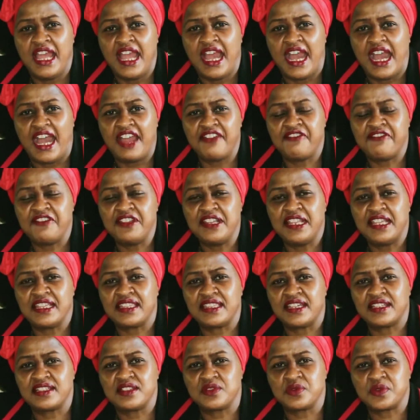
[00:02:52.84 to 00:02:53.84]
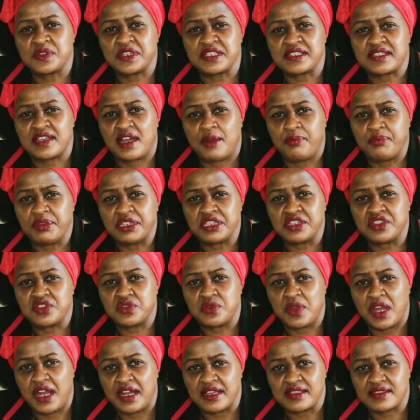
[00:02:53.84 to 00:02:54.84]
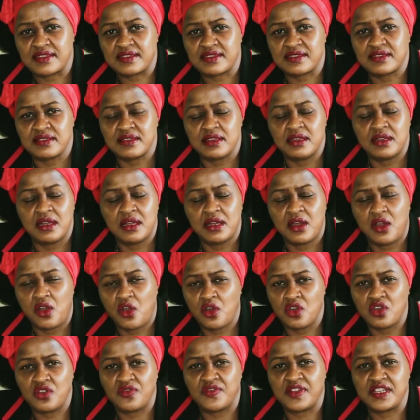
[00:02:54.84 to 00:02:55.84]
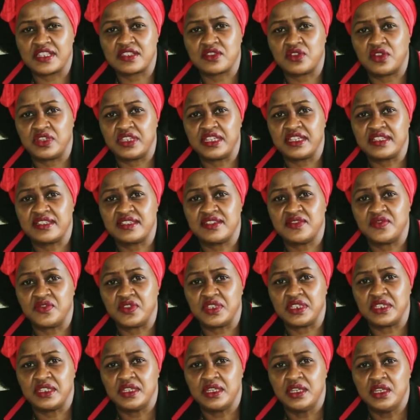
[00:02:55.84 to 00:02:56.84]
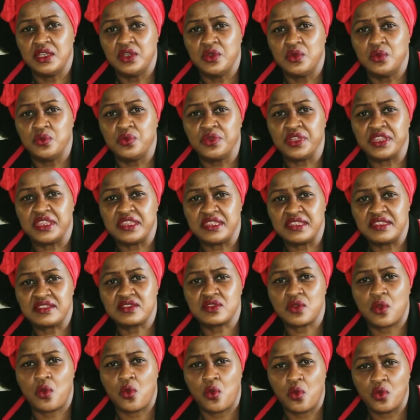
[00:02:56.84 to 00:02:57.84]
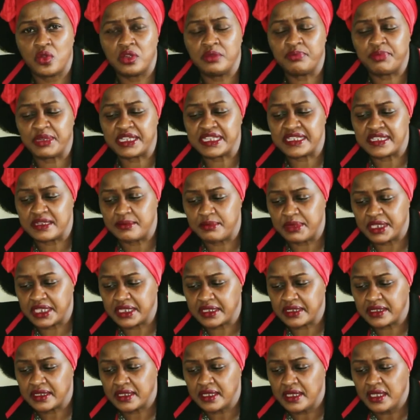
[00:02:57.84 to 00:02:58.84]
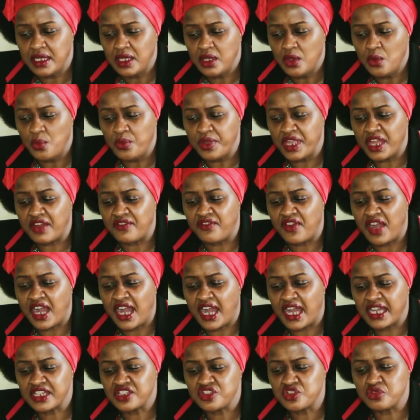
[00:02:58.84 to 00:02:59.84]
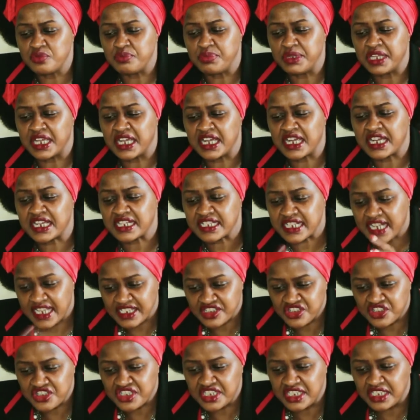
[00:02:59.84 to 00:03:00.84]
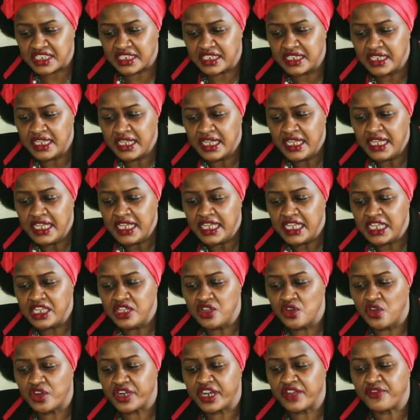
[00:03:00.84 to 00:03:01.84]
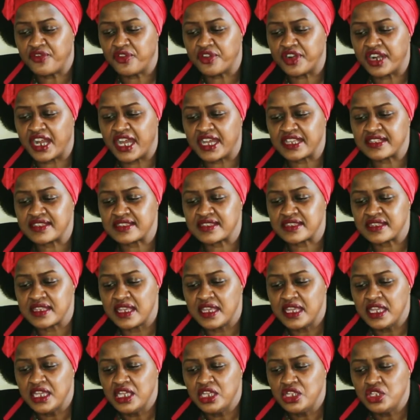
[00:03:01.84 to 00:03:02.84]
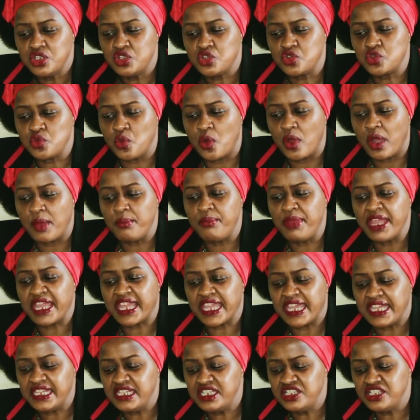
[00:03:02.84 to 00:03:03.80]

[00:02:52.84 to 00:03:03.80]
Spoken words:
I feel like that is what has happened to us, all of us collectively, with this whole pandemic. We have had to be crushed in order for us to make any